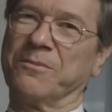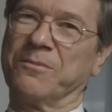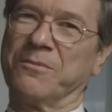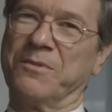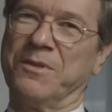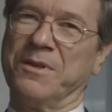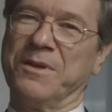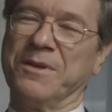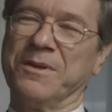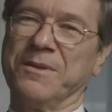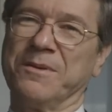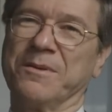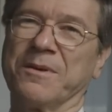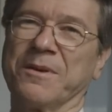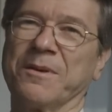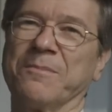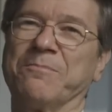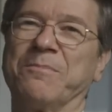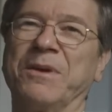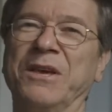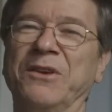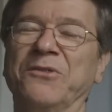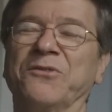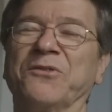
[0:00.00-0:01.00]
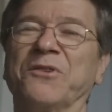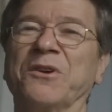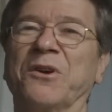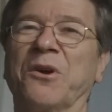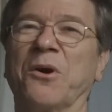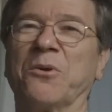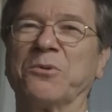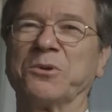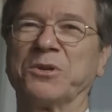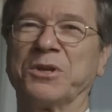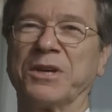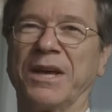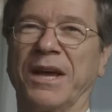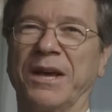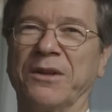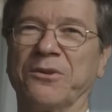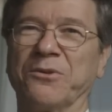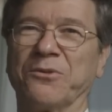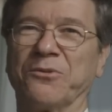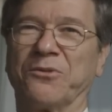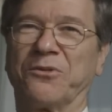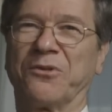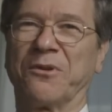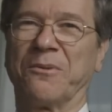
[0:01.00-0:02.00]
the peace
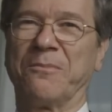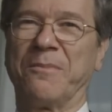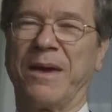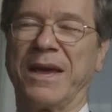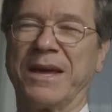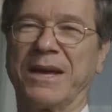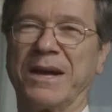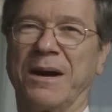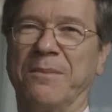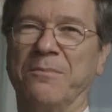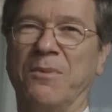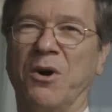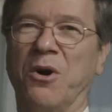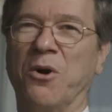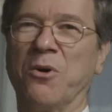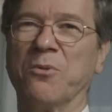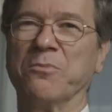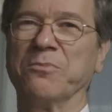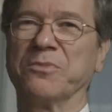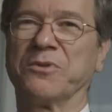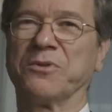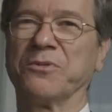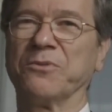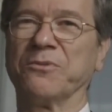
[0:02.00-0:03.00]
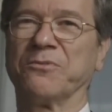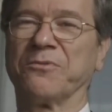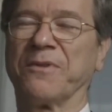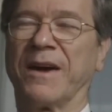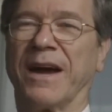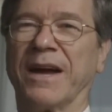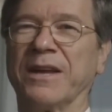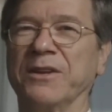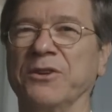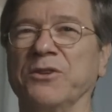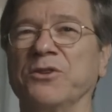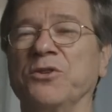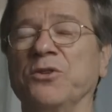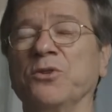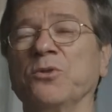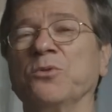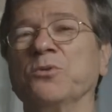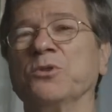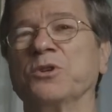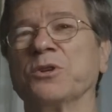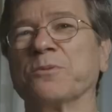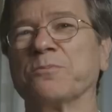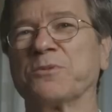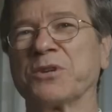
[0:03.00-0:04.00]
negotiators may come home to find
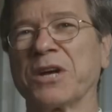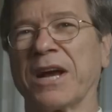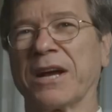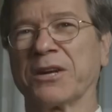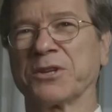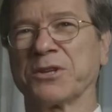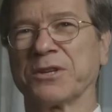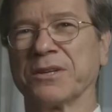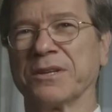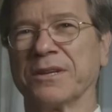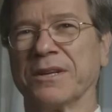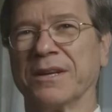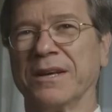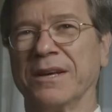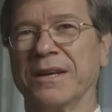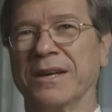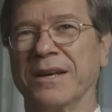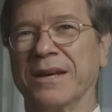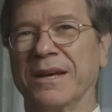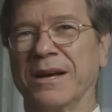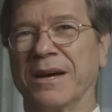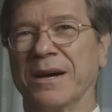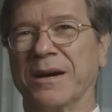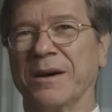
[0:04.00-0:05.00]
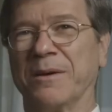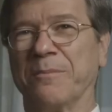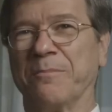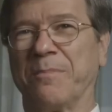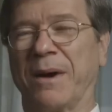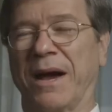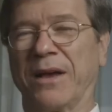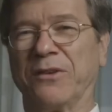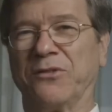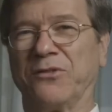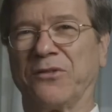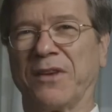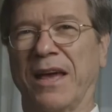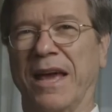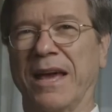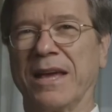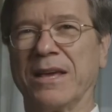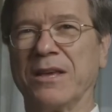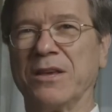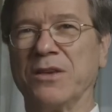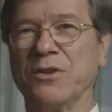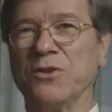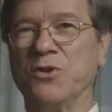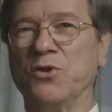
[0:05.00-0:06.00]
huge objection by
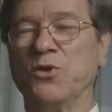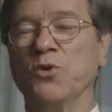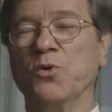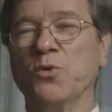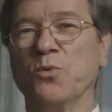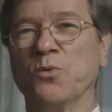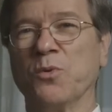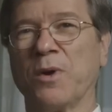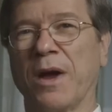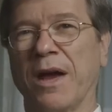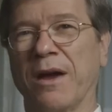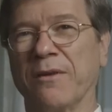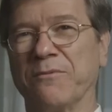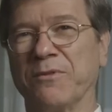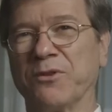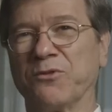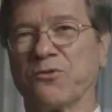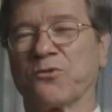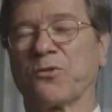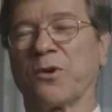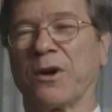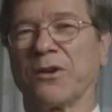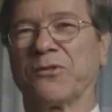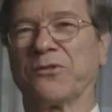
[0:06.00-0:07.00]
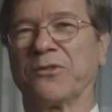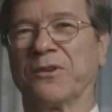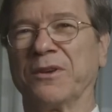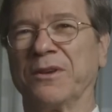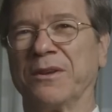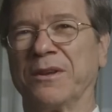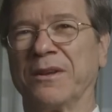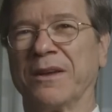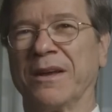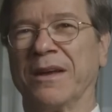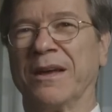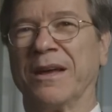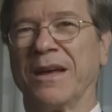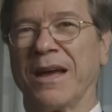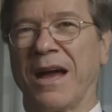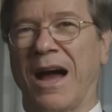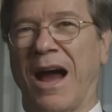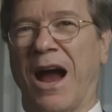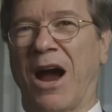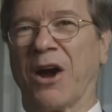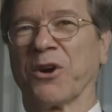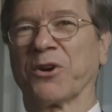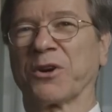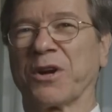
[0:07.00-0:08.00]
saying, you have entrusted
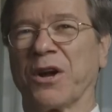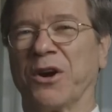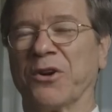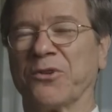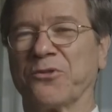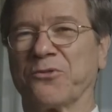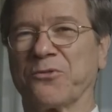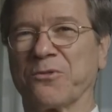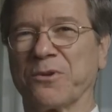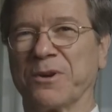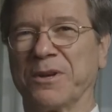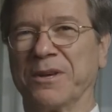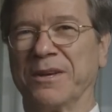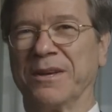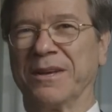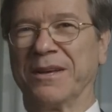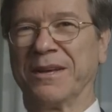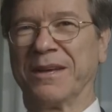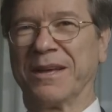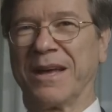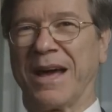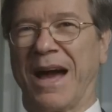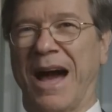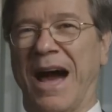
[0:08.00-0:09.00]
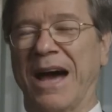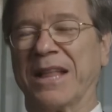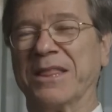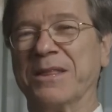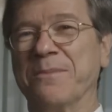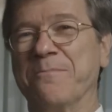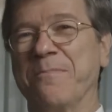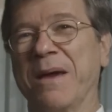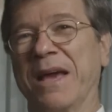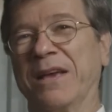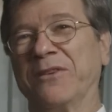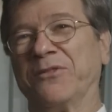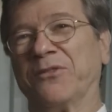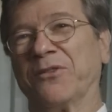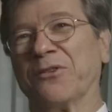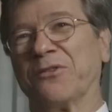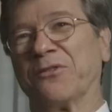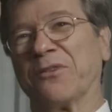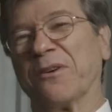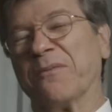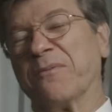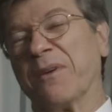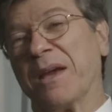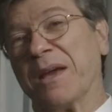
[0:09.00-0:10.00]
our country on the
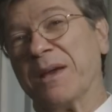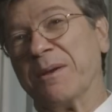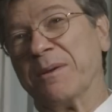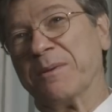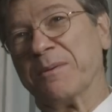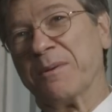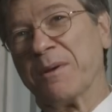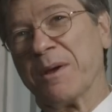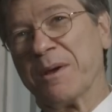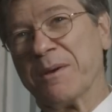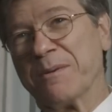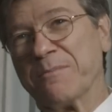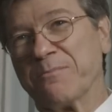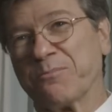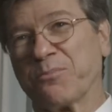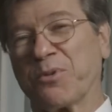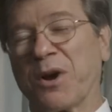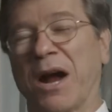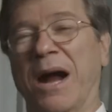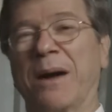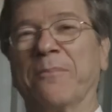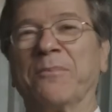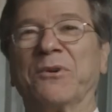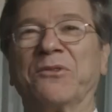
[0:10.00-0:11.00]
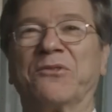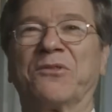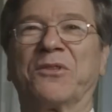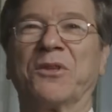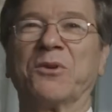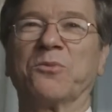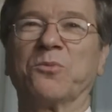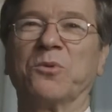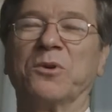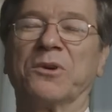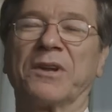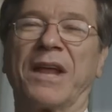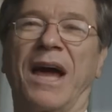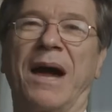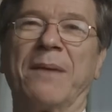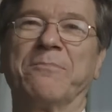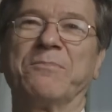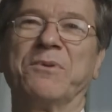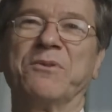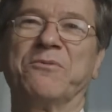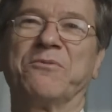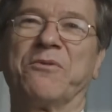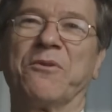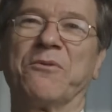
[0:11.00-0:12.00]
basis of a promise that will not
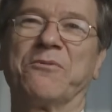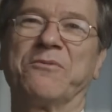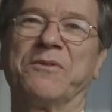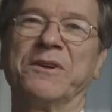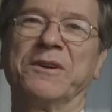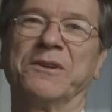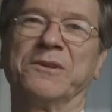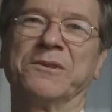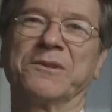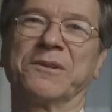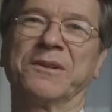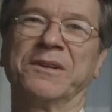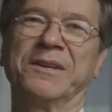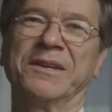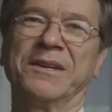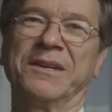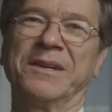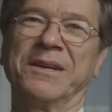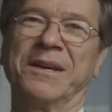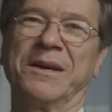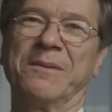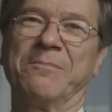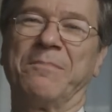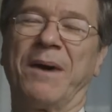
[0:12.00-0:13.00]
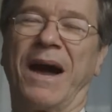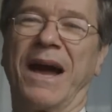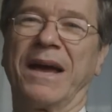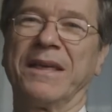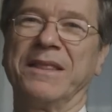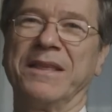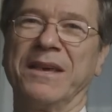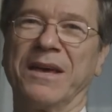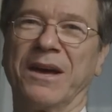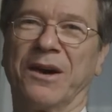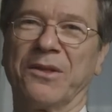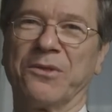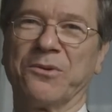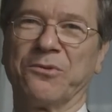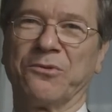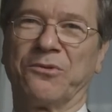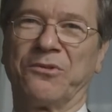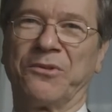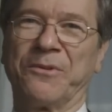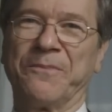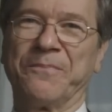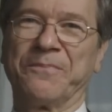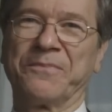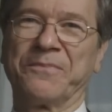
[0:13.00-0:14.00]
be fulfilled by the others.